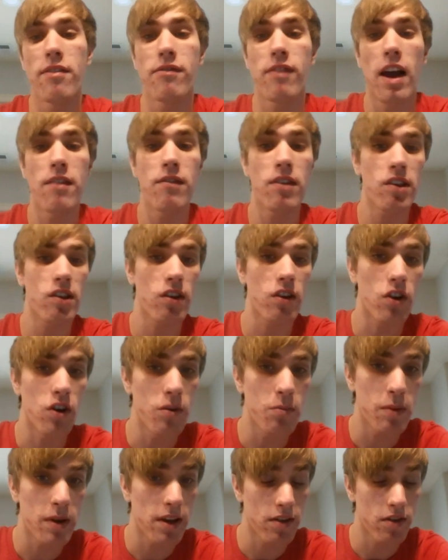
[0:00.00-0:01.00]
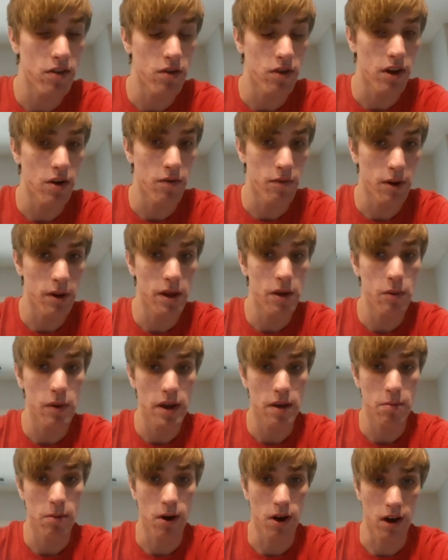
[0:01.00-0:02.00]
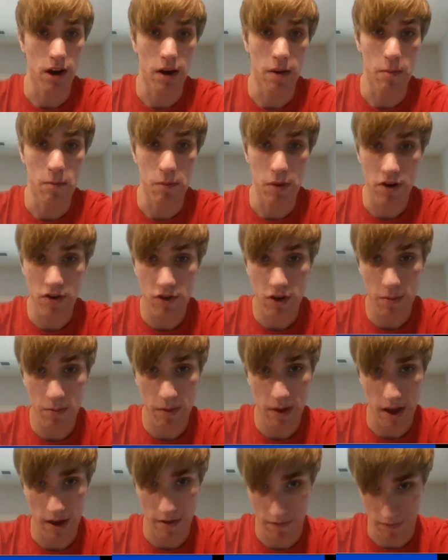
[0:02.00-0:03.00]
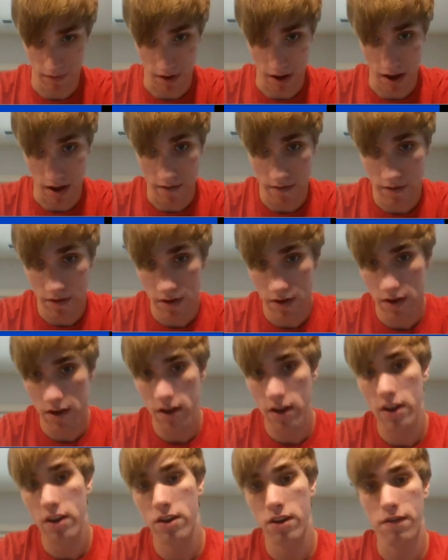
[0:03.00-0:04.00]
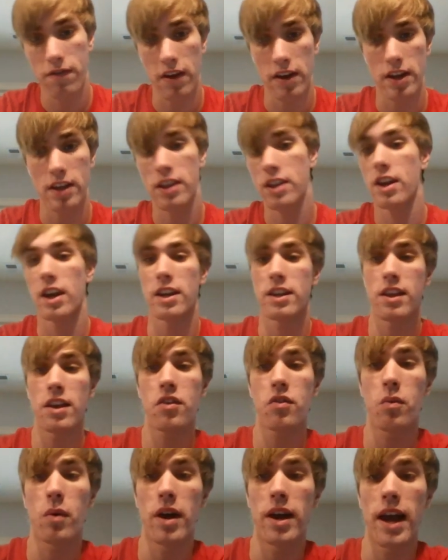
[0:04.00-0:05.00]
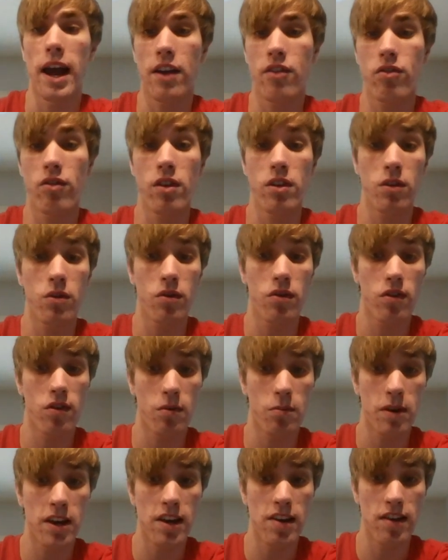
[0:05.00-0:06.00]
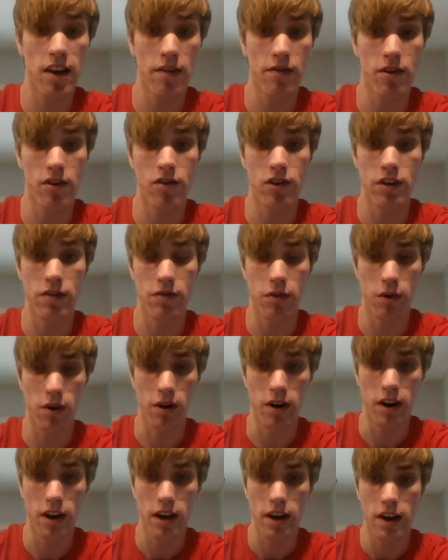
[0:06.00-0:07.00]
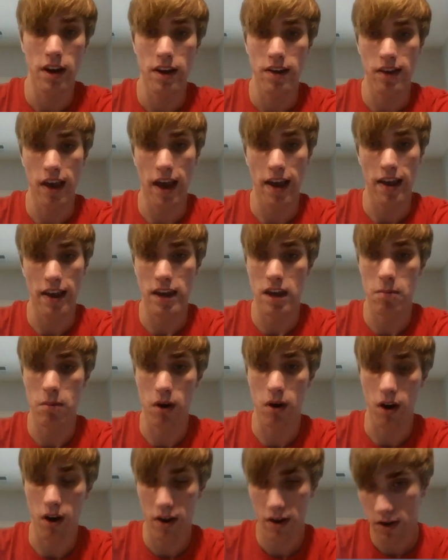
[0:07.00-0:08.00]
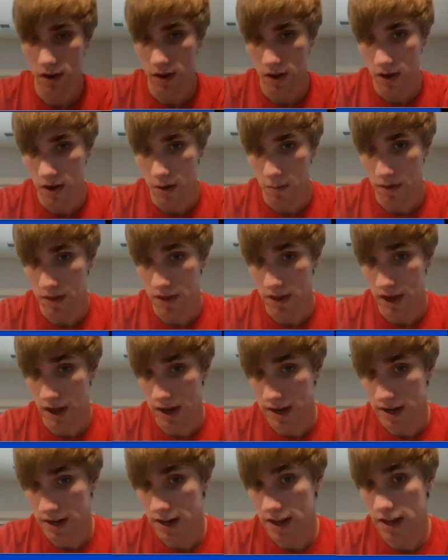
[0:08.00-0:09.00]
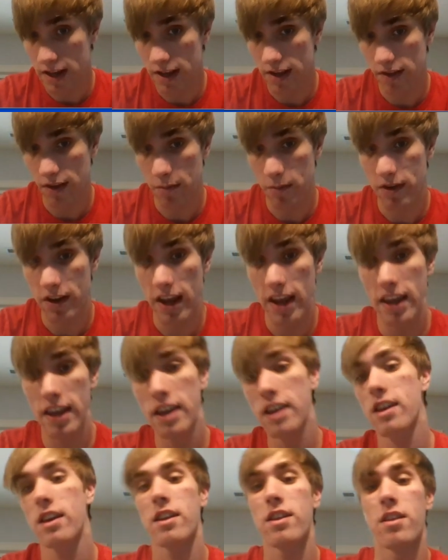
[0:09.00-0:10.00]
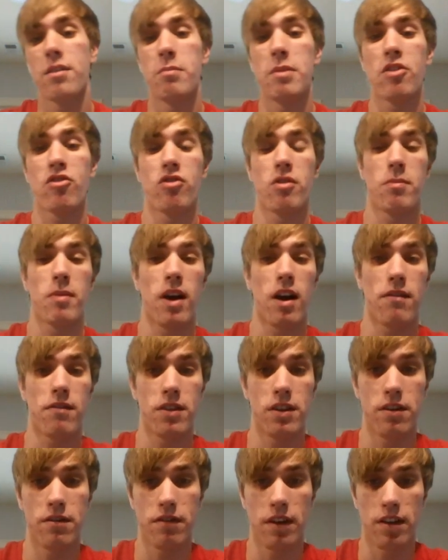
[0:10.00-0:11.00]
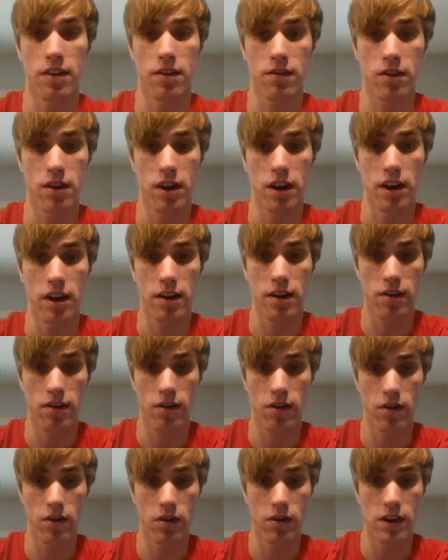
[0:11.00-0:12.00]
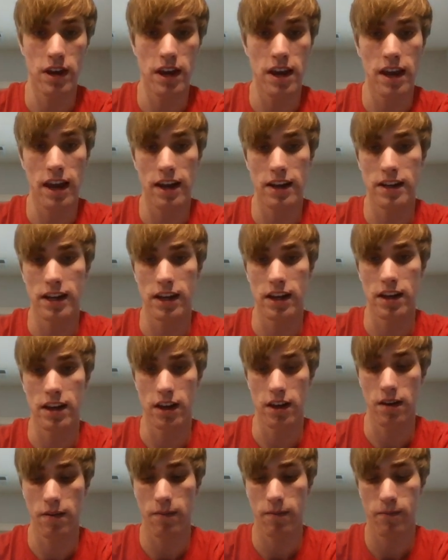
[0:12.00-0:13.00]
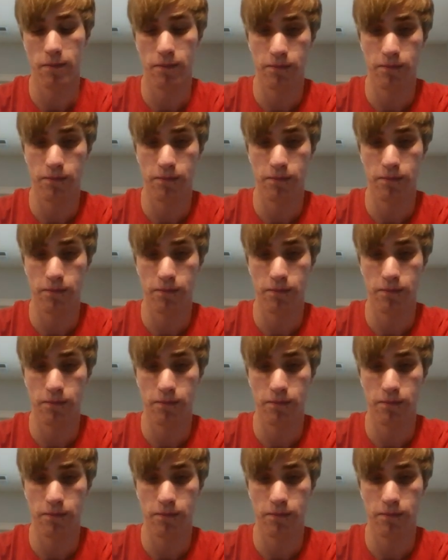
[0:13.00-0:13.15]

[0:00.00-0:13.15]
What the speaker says: f5 isn't good because you get a really weak pawn. Bishop f5, defending the knight this way, actually loses a piece after g4, sacking a pawn, but the idea is I'm taking the bishop off of the defense of the knight. So you take, I take a knight.